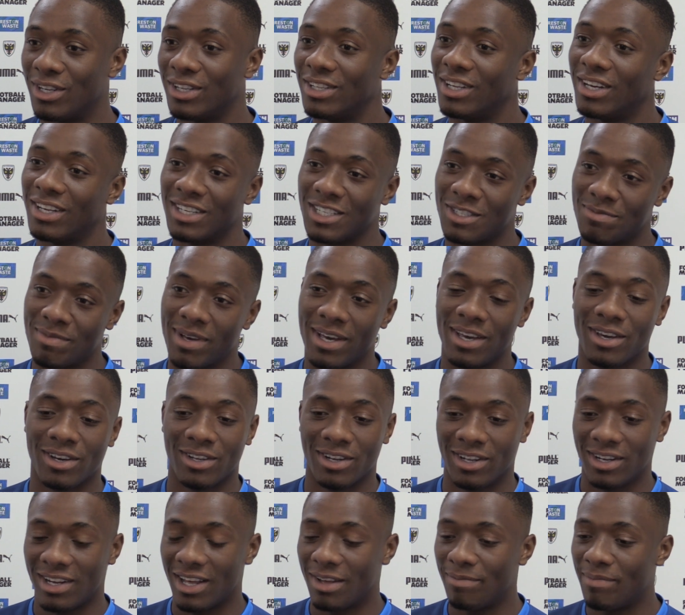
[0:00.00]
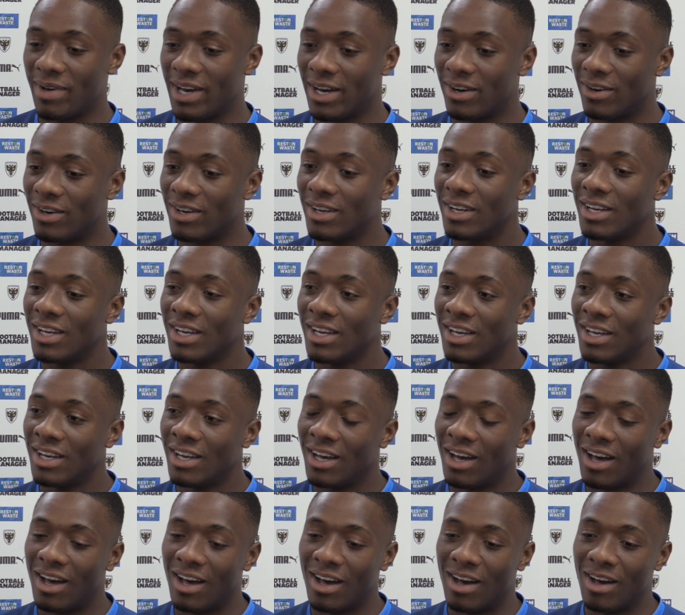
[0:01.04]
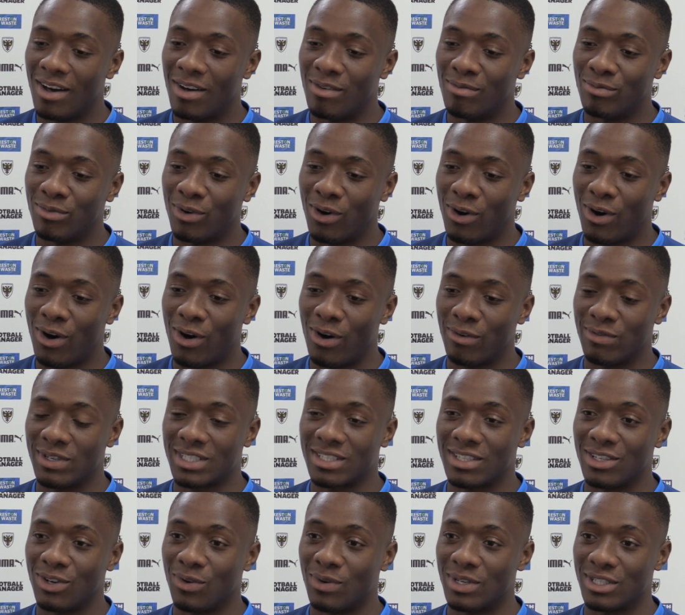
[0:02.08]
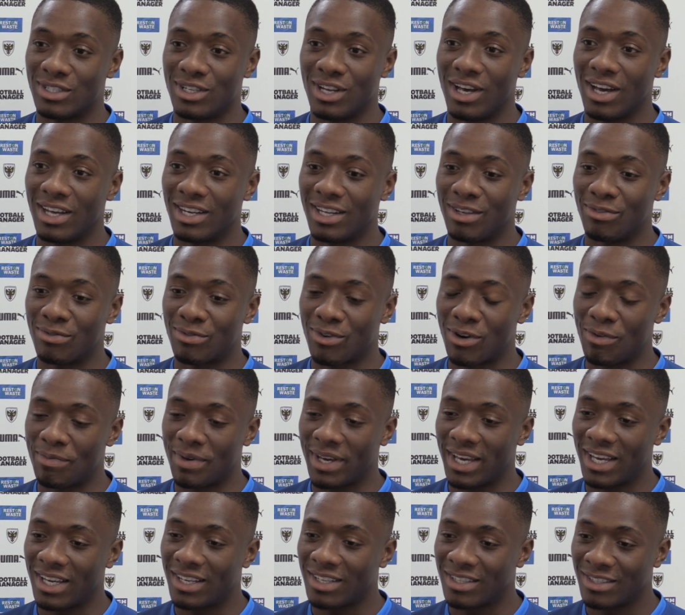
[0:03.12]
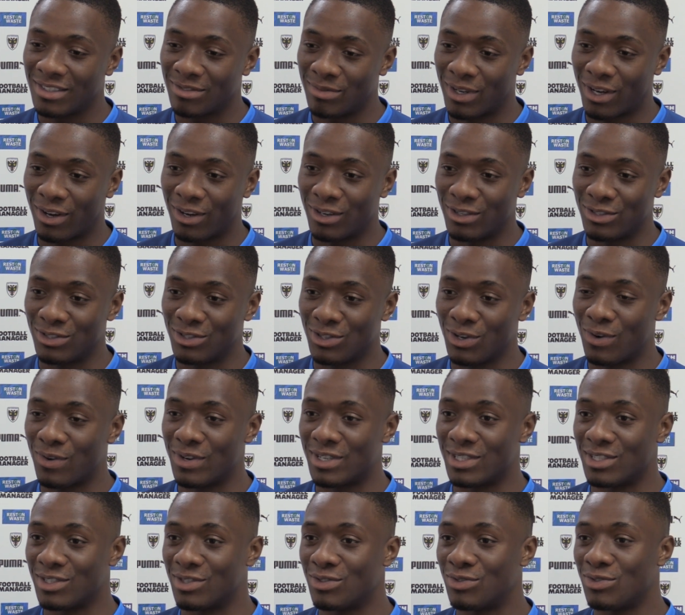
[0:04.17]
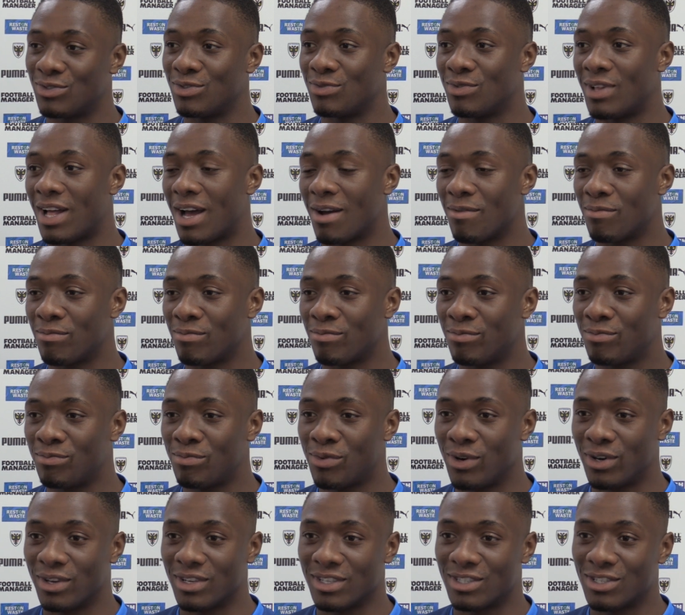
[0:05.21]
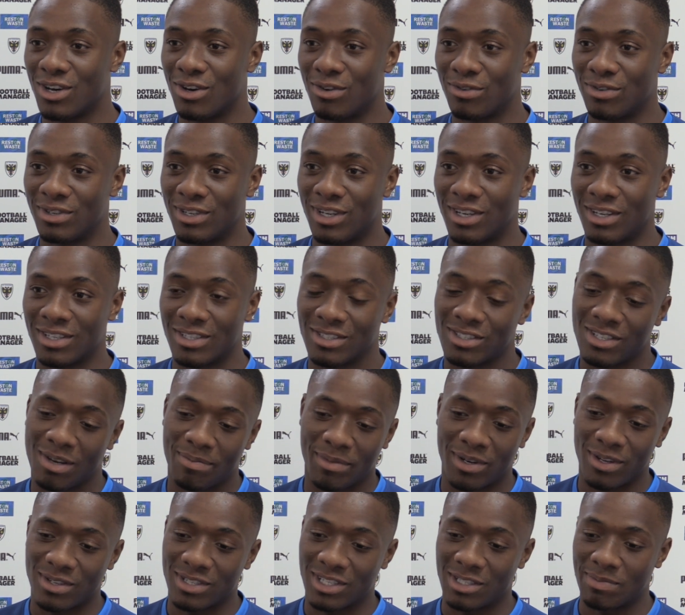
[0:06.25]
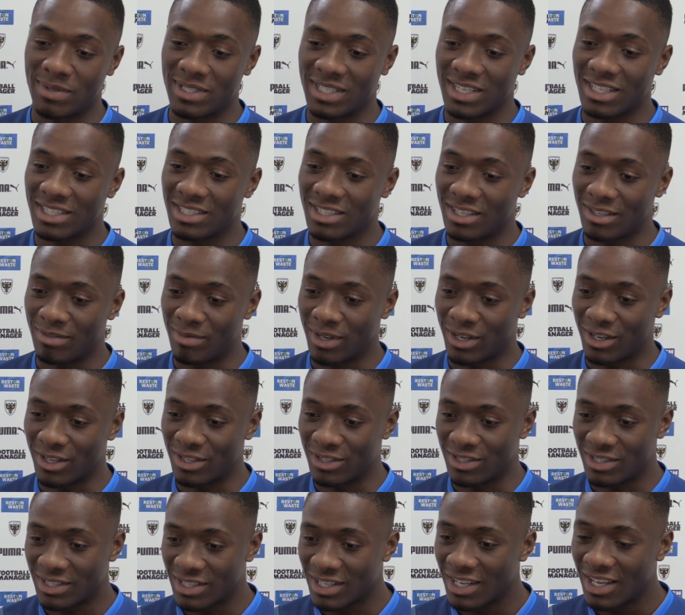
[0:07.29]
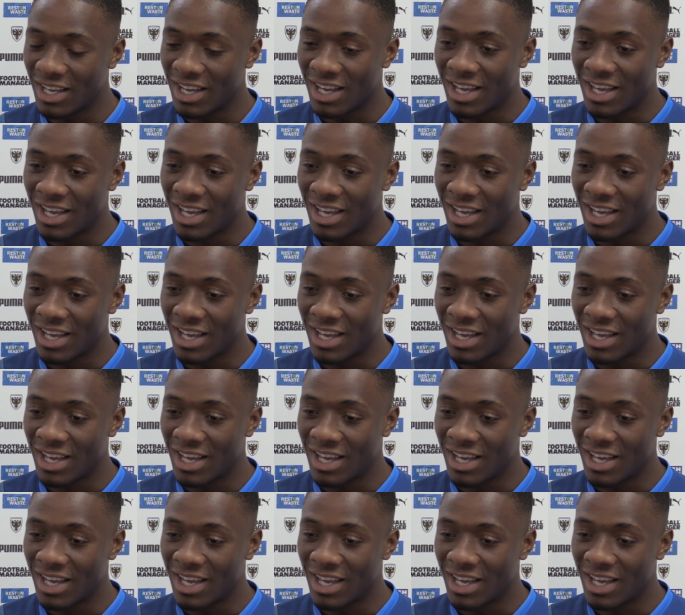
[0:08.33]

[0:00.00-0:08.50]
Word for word: have done this better, could have done better. Um, obviously, always learning from it because you always like put yourself in the, someone else's position because